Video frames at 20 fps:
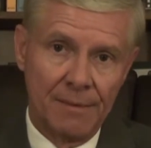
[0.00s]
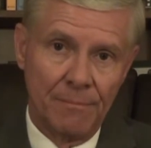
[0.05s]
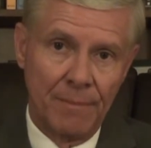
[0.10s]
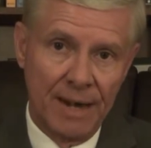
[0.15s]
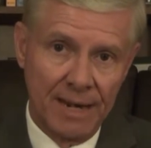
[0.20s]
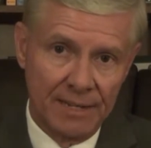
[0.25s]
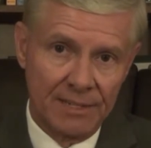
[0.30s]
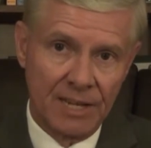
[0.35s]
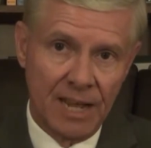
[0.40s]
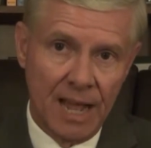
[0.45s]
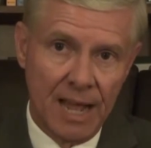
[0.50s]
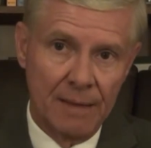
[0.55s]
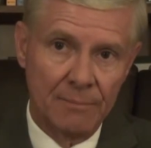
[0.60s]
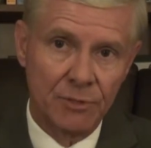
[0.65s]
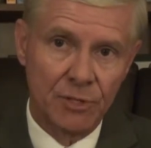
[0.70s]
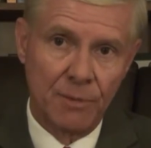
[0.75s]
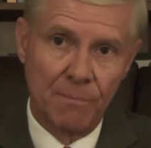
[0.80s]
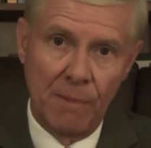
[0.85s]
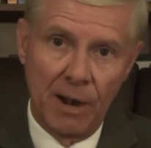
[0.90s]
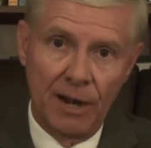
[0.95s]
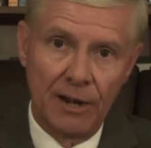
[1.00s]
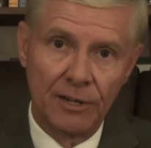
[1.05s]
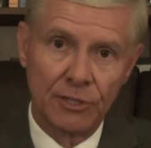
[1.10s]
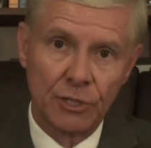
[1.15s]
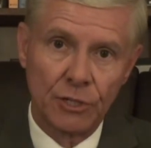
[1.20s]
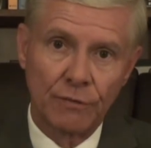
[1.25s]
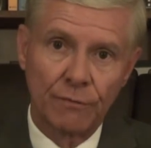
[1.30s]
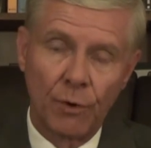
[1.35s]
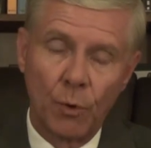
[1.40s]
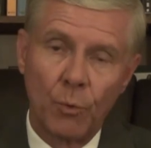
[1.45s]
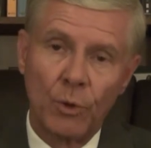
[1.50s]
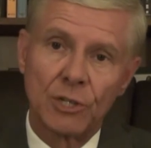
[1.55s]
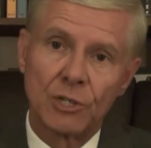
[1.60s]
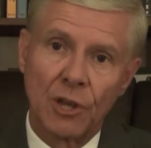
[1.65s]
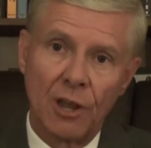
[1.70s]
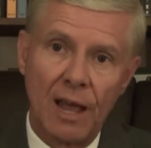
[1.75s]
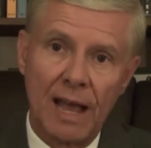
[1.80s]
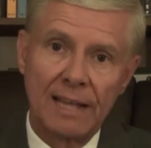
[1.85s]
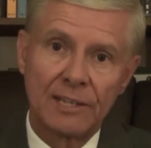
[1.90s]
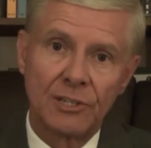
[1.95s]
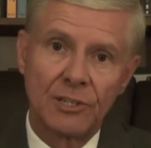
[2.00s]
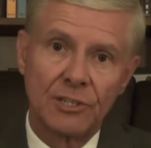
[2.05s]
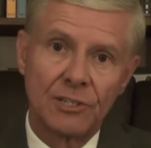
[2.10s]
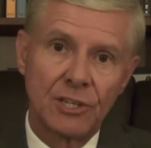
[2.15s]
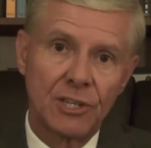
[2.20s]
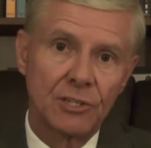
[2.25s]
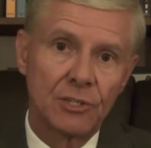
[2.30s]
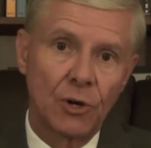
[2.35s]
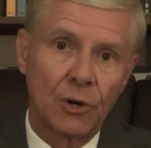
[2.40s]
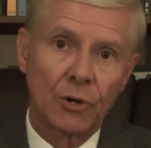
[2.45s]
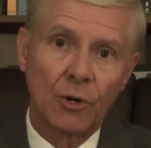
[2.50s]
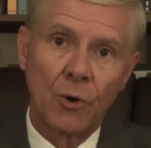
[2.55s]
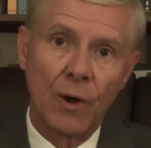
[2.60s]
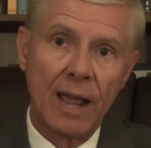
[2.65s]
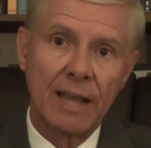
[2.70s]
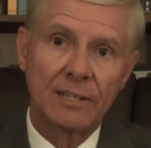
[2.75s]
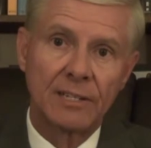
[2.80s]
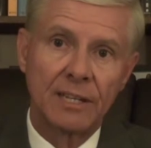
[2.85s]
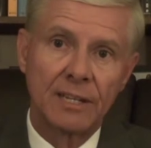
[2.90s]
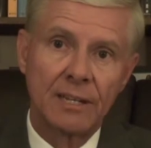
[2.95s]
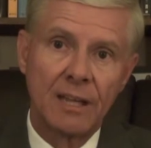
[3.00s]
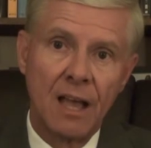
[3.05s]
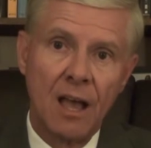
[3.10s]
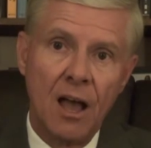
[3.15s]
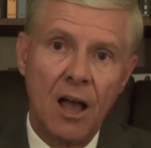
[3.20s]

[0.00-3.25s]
Many times, the marriages for which licenses are granted